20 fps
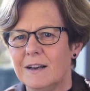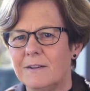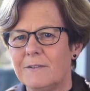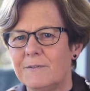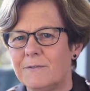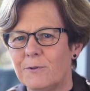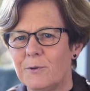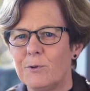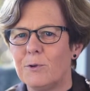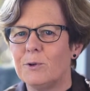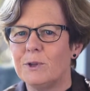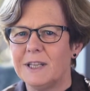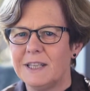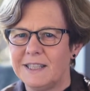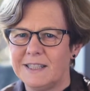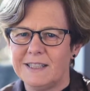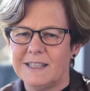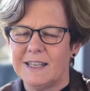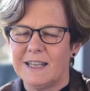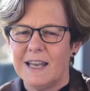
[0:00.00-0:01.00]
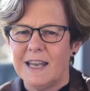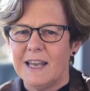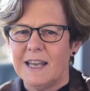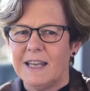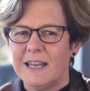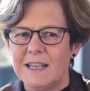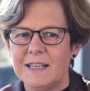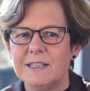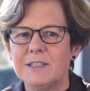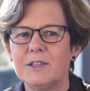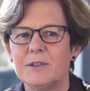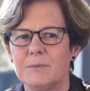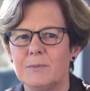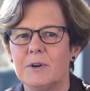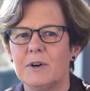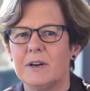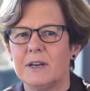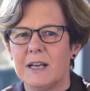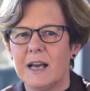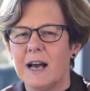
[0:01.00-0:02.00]
falling into
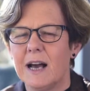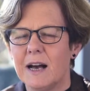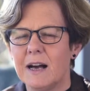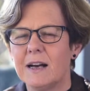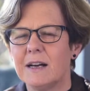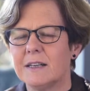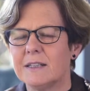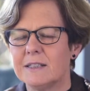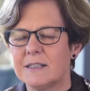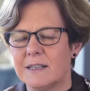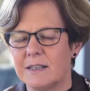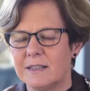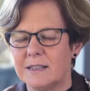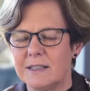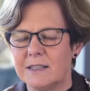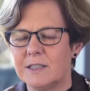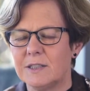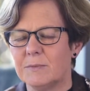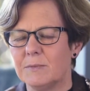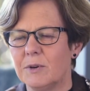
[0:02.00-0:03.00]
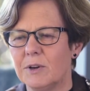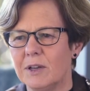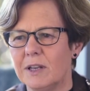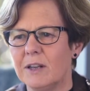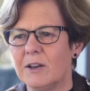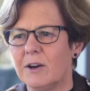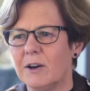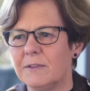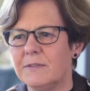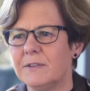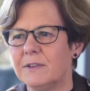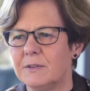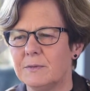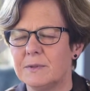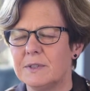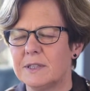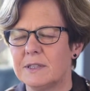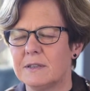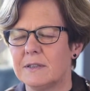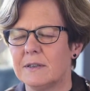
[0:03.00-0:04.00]
my heart and into my life, and it
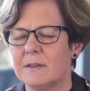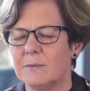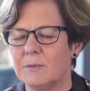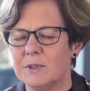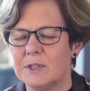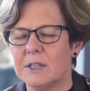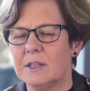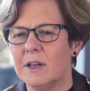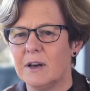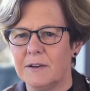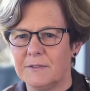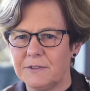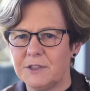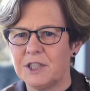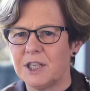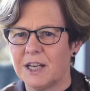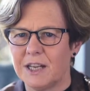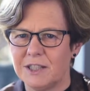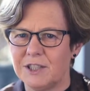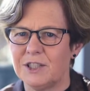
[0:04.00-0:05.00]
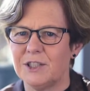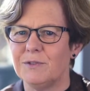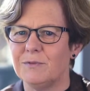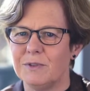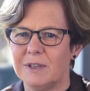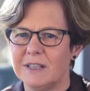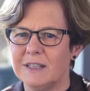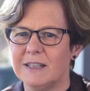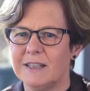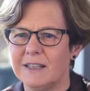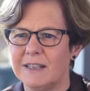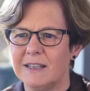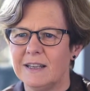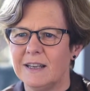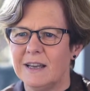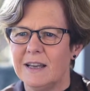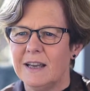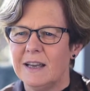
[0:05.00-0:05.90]
was life-changing, really.